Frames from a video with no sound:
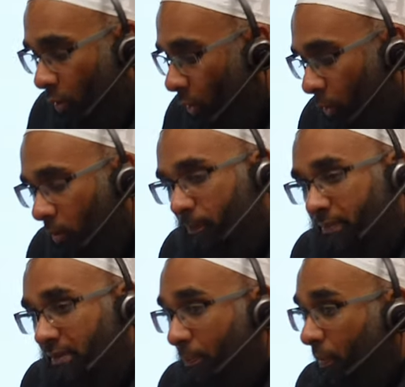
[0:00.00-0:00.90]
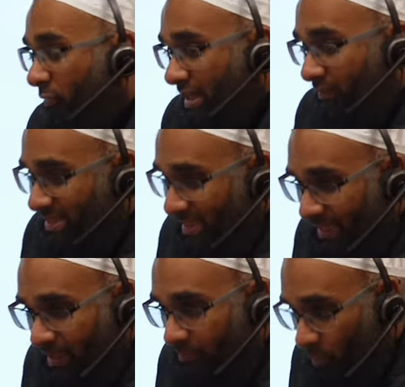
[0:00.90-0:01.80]
or the Prophet never
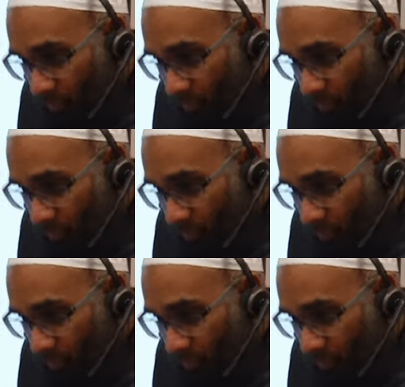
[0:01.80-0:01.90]
said it, but